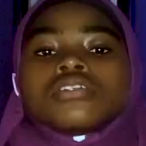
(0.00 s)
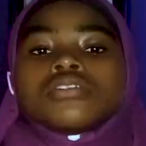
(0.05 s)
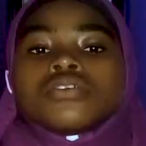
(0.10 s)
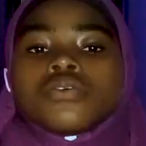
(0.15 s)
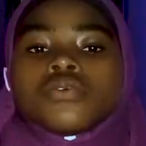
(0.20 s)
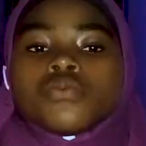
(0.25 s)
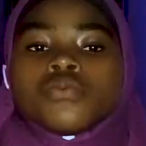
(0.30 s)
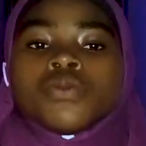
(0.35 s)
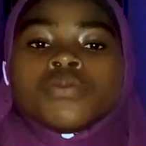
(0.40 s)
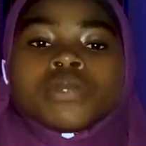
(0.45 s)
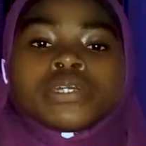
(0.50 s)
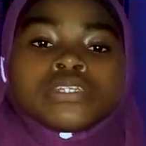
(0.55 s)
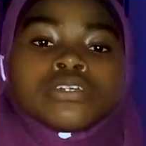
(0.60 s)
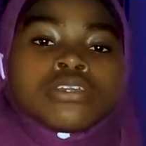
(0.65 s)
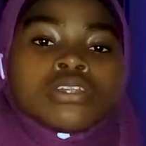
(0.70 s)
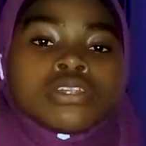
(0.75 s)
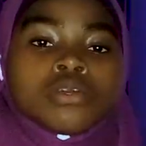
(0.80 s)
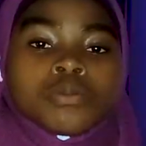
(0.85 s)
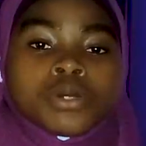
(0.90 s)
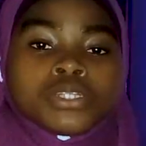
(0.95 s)
When we are talking
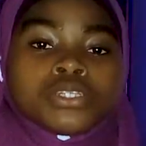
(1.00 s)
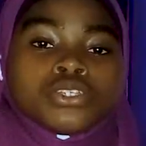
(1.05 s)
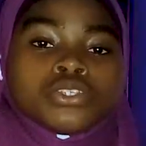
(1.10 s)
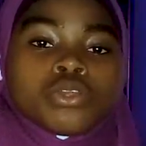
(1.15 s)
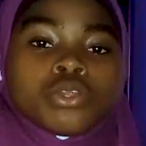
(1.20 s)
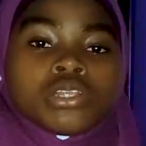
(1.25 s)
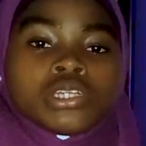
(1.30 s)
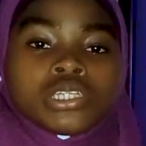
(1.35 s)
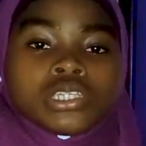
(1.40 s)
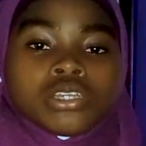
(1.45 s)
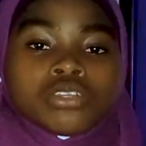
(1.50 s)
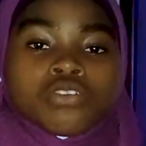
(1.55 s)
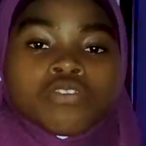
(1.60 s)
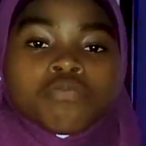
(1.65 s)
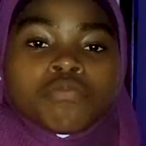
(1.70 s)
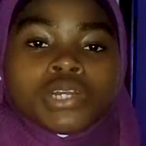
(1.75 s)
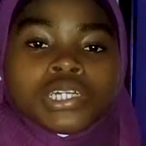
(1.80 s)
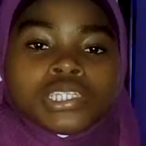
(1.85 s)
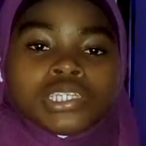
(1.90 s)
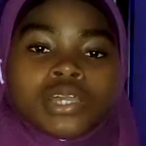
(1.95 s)
about the solid state of
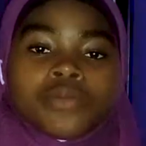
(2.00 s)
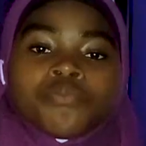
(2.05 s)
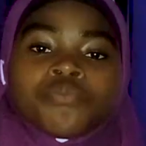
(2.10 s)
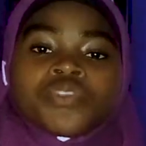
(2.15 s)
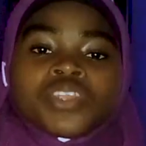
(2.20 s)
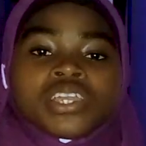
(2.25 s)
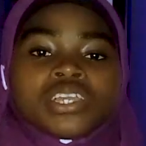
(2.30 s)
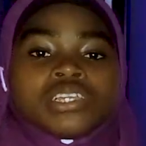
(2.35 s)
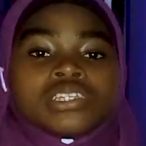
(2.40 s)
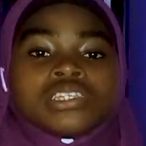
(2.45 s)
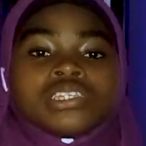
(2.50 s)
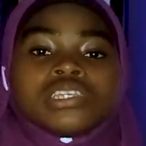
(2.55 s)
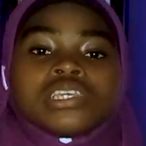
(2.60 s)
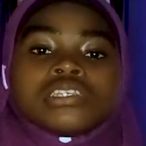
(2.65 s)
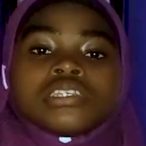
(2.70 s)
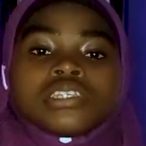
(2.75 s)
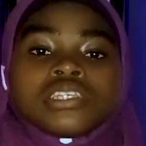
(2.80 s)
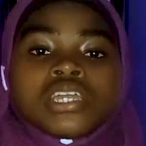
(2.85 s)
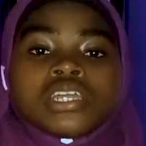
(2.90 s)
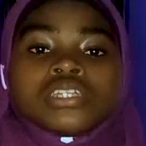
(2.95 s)
matter, it is a
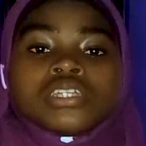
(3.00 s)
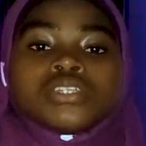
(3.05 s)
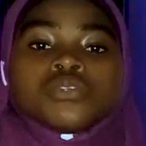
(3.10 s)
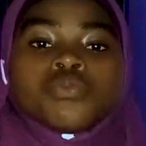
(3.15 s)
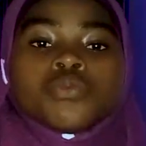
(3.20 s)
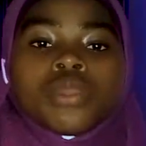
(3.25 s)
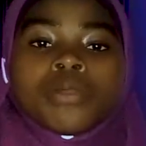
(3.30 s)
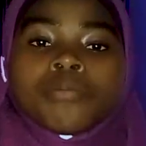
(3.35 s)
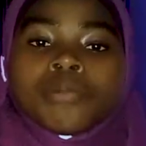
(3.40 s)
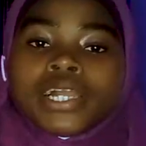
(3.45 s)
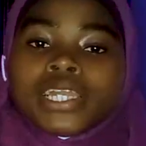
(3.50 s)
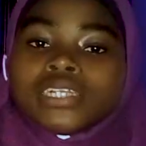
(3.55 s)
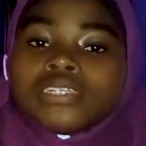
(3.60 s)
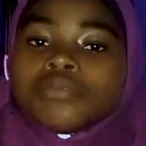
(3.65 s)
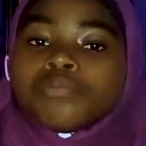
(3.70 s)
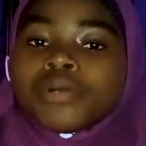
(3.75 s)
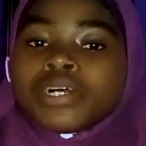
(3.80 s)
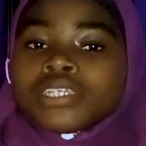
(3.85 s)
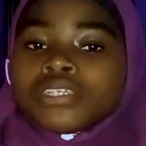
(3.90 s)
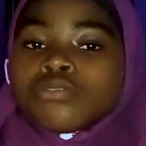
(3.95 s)
state whereby the
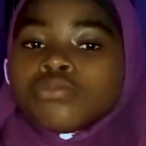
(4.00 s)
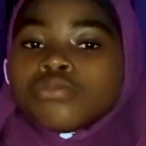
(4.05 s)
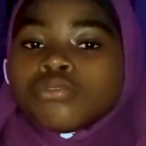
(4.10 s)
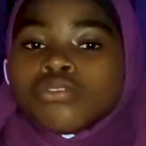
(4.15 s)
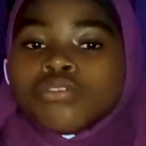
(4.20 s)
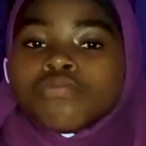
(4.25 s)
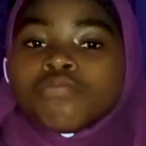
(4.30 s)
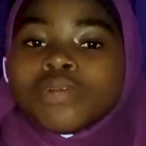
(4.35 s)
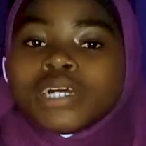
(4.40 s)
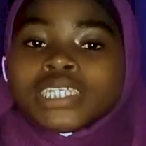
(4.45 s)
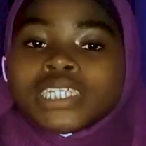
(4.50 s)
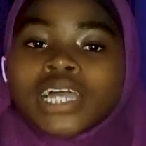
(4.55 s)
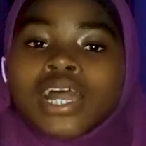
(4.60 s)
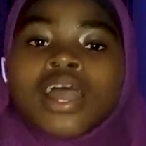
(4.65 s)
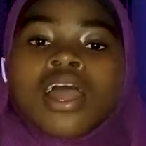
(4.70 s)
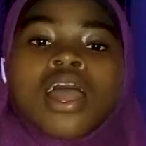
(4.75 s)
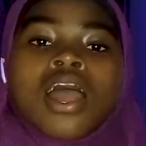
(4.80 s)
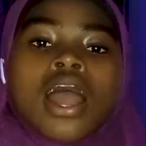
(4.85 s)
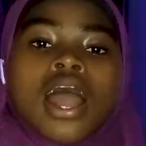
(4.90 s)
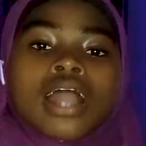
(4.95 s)
particles of matter
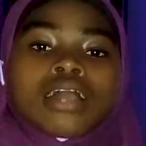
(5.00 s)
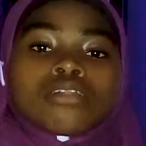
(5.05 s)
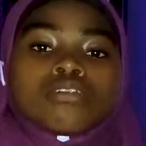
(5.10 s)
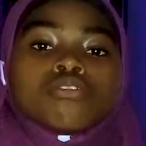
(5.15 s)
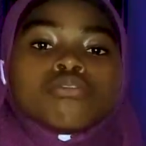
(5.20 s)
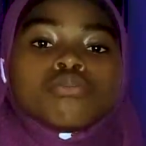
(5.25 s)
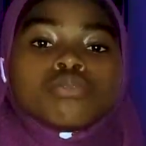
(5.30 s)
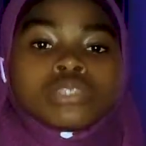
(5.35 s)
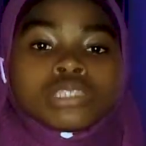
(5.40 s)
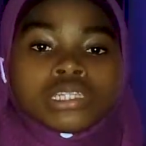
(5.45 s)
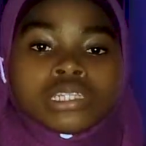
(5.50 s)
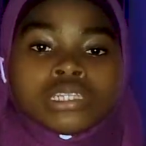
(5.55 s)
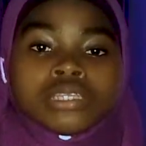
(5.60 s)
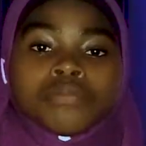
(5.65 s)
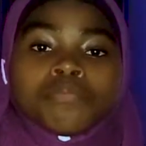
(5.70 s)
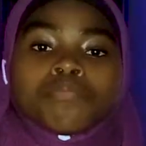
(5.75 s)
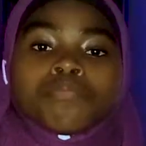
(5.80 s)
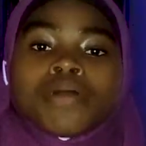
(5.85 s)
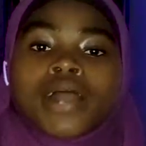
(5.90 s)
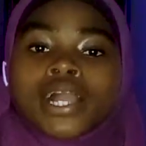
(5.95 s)
are closely
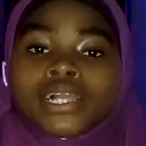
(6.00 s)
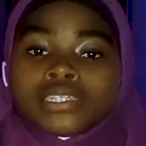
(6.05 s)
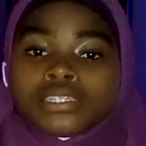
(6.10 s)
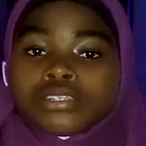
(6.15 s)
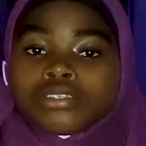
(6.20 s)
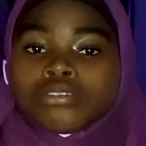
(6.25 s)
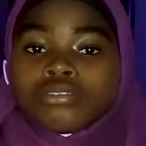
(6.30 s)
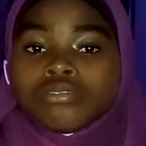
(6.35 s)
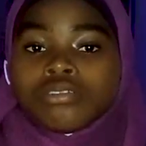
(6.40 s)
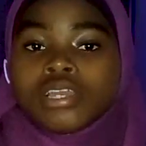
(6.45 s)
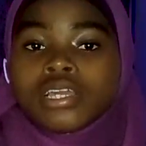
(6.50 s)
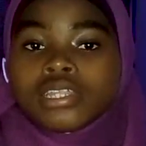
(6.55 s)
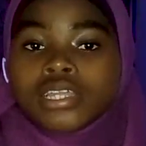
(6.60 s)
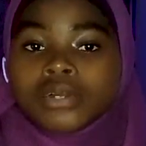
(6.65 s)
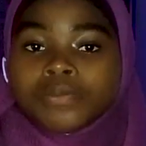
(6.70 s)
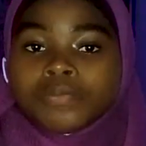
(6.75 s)
packed together.